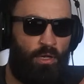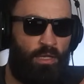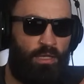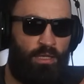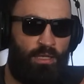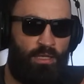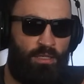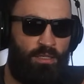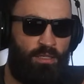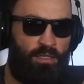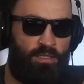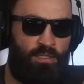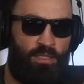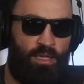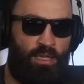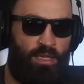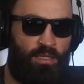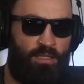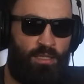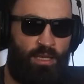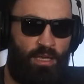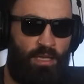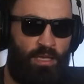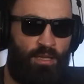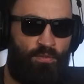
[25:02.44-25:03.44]
he
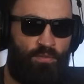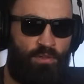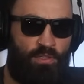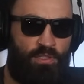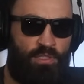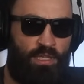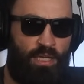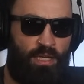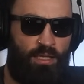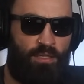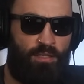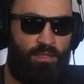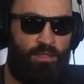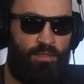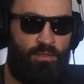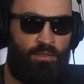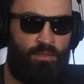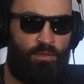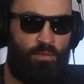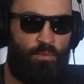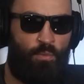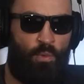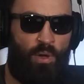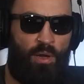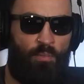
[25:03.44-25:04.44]
never said.
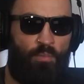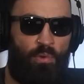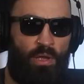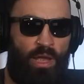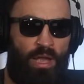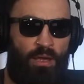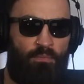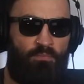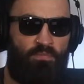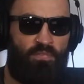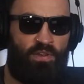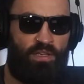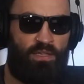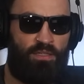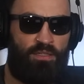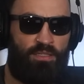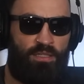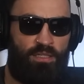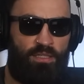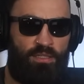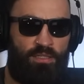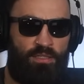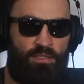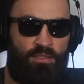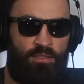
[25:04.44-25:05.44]
What about him
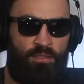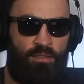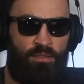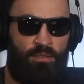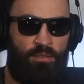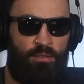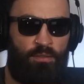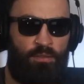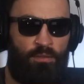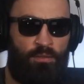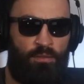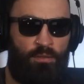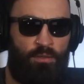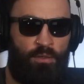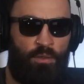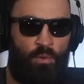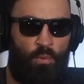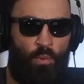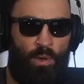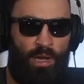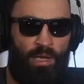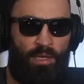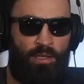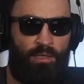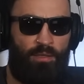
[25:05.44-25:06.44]
versus
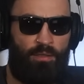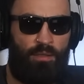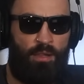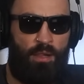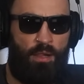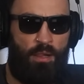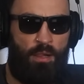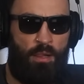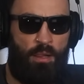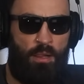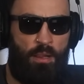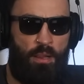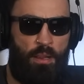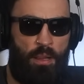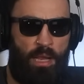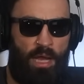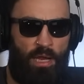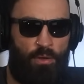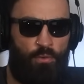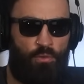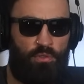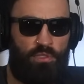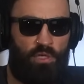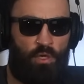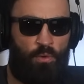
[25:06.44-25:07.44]
Whittaker? I
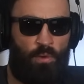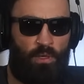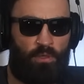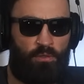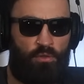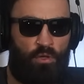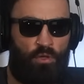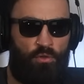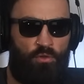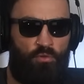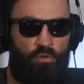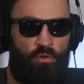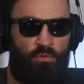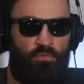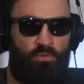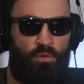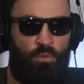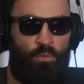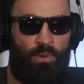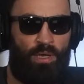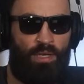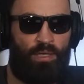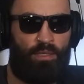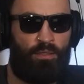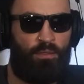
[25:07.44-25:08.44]
know it's a quick turnaround for
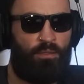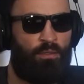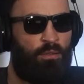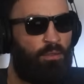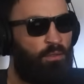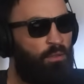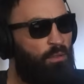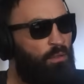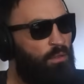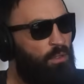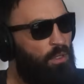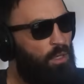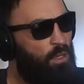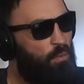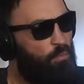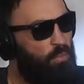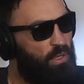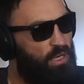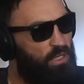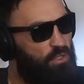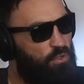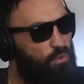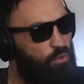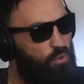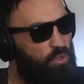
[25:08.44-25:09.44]
Whittaker, but
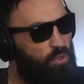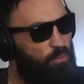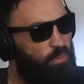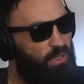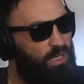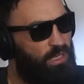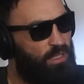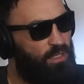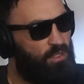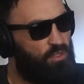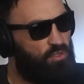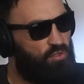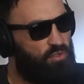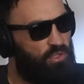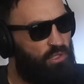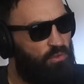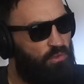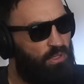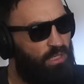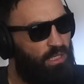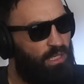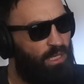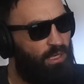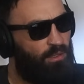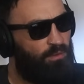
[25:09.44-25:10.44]
it's going to be the
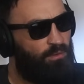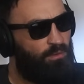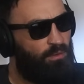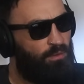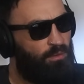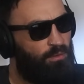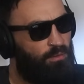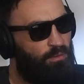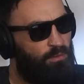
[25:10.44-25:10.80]
Australian card,